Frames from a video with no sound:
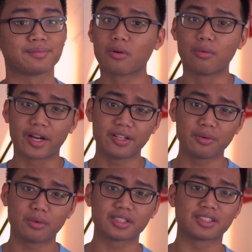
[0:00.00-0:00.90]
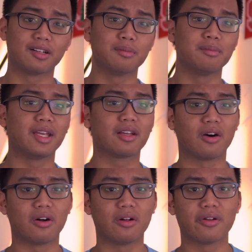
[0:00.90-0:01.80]
Writing what some may
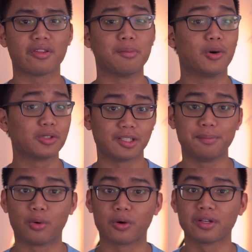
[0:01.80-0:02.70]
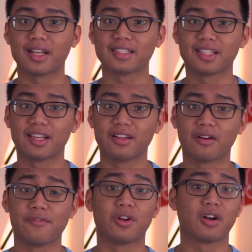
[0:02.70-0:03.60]
call the most important essay
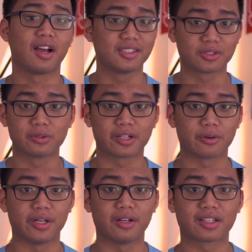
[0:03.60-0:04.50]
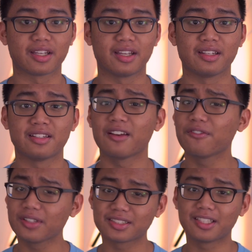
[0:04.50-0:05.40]
of your high school career can
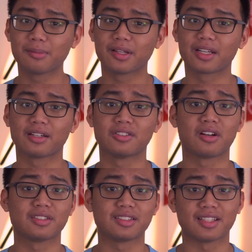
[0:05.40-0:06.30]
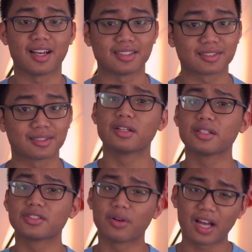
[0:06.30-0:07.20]
definitely seem like a daunting task.
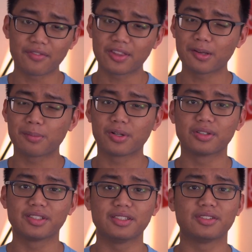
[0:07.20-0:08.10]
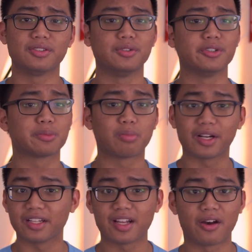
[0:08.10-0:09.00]
So having the ability to
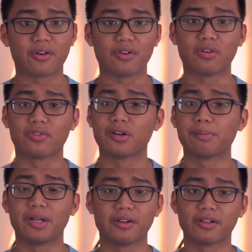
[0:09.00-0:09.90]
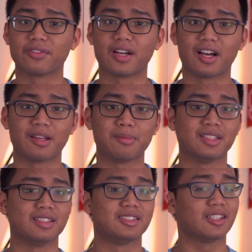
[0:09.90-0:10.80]
spread it out over a period of time
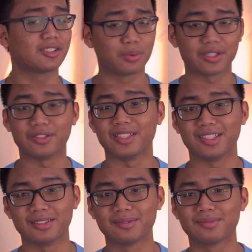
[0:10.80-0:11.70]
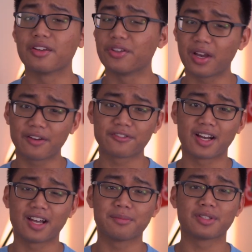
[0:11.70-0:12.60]
is just what you need. You have
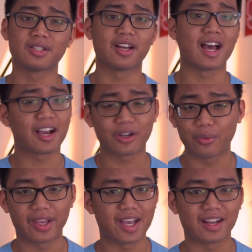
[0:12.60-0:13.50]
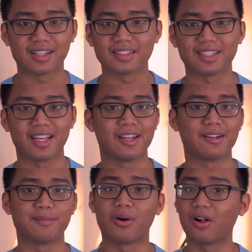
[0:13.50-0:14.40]
time to hack away at it
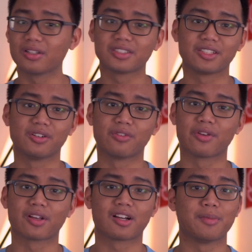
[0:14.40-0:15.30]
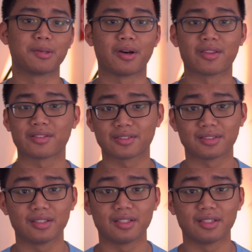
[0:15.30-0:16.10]
and polish it over the coming months.